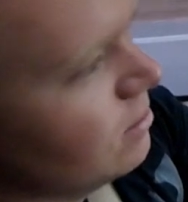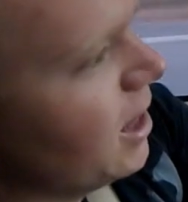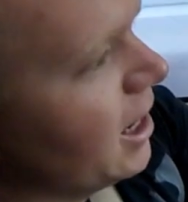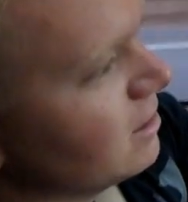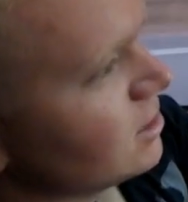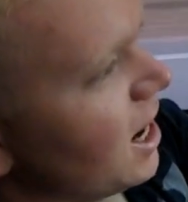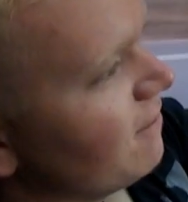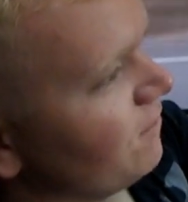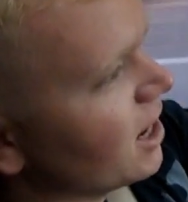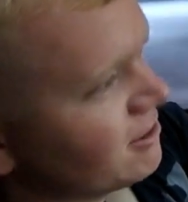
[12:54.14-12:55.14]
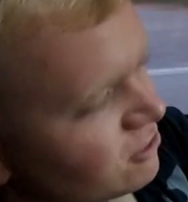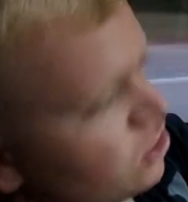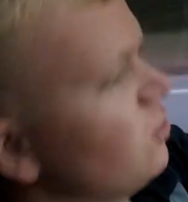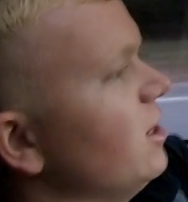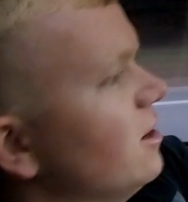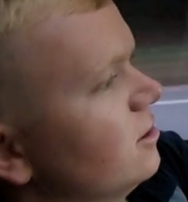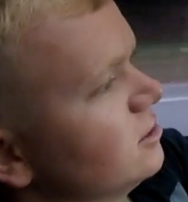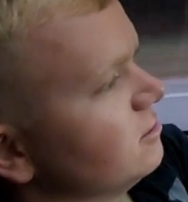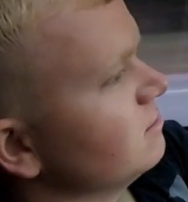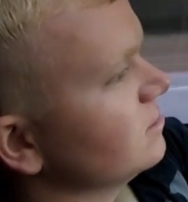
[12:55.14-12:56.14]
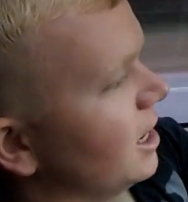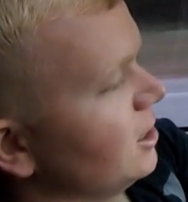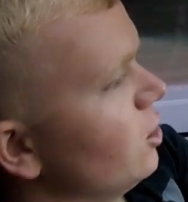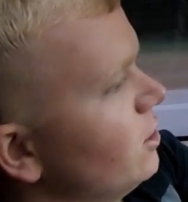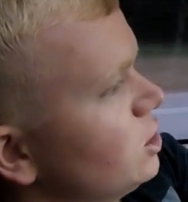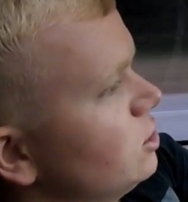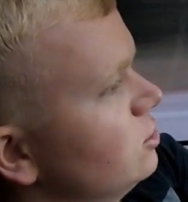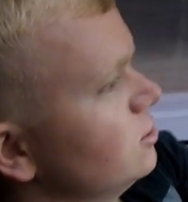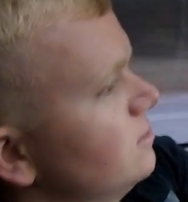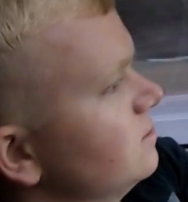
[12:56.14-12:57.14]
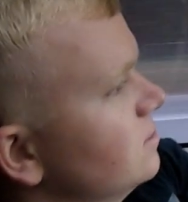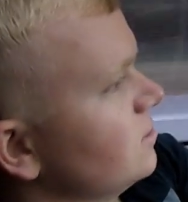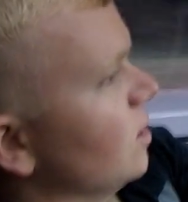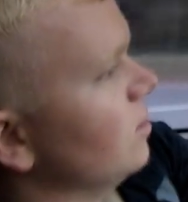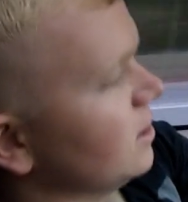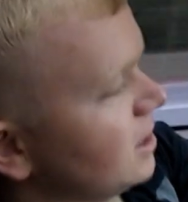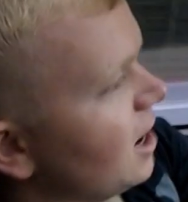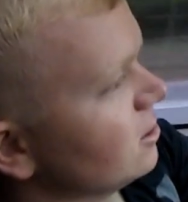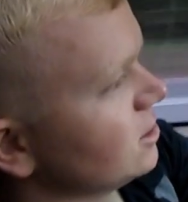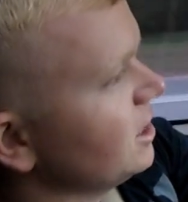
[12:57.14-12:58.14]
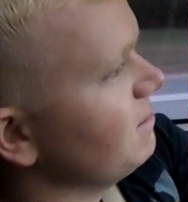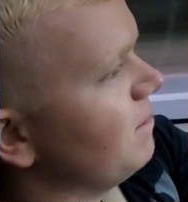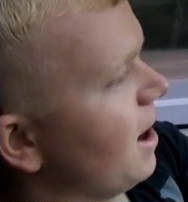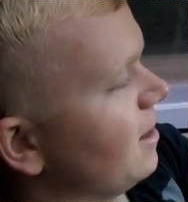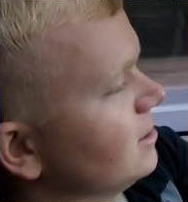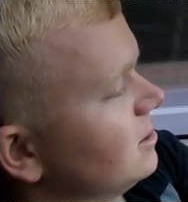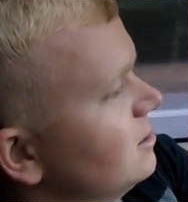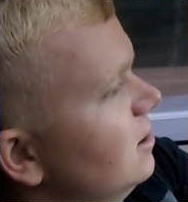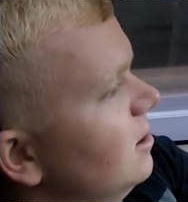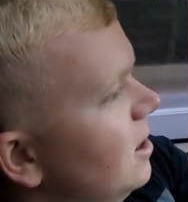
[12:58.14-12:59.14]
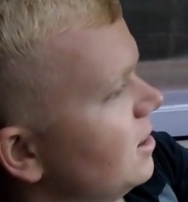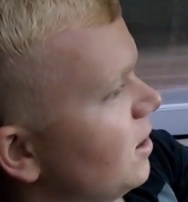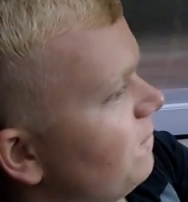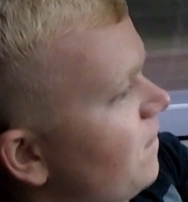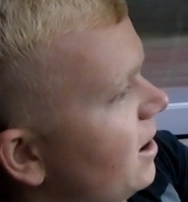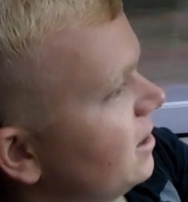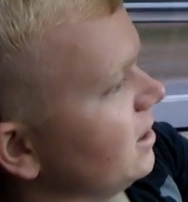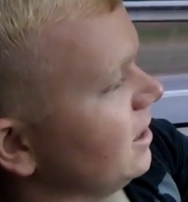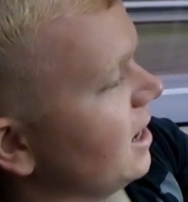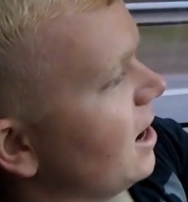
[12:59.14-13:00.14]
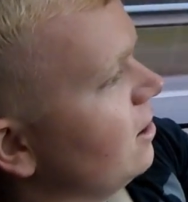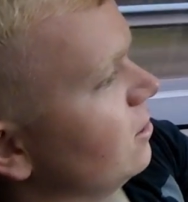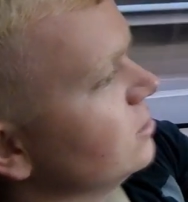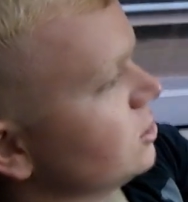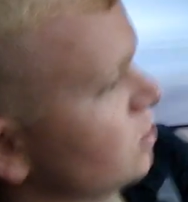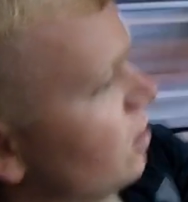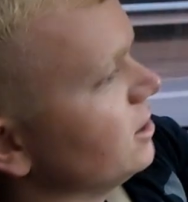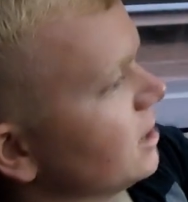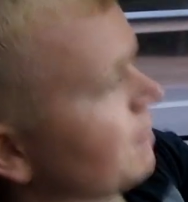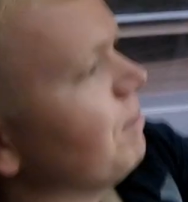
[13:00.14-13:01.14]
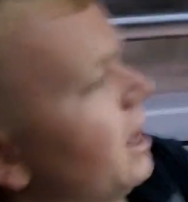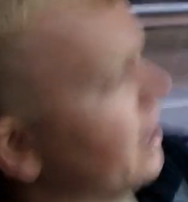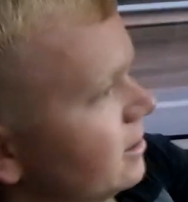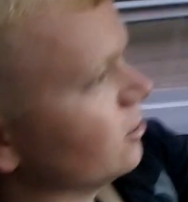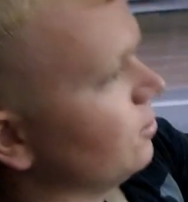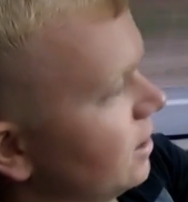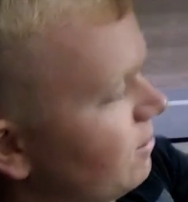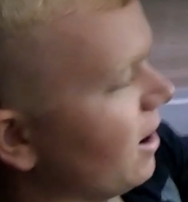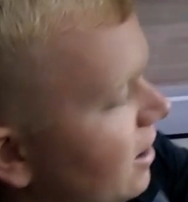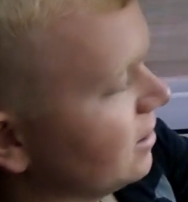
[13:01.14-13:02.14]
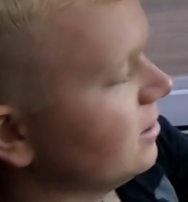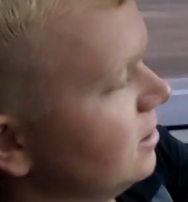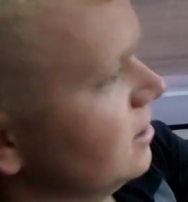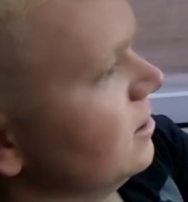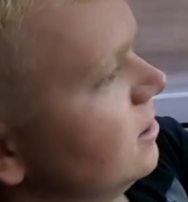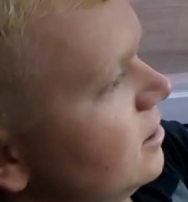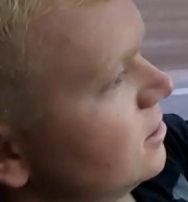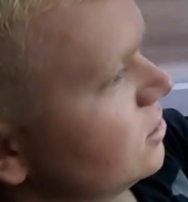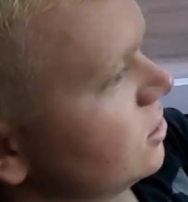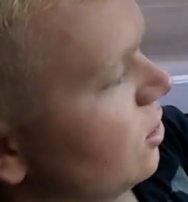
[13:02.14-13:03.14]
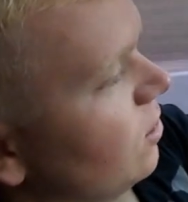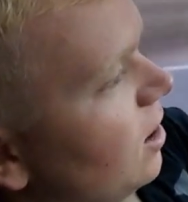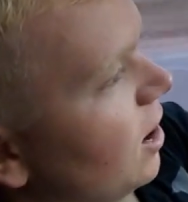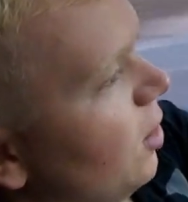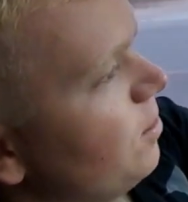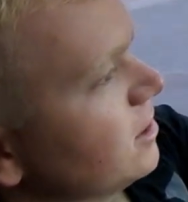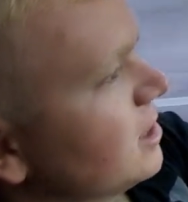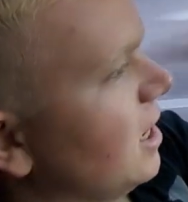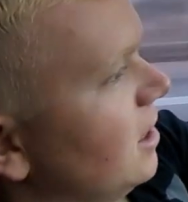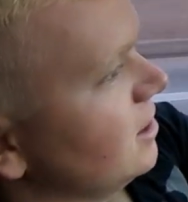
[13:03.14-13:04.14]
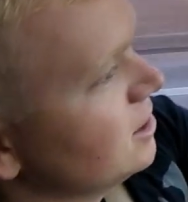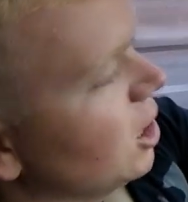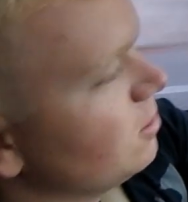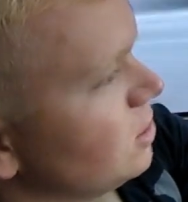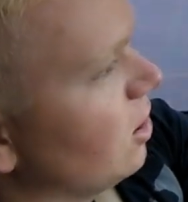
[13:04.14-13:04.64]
negative side effects for 2 years. Had no issues. Tires seem balanced. They're finally now starting to complain a little bit about it. So I hope this helps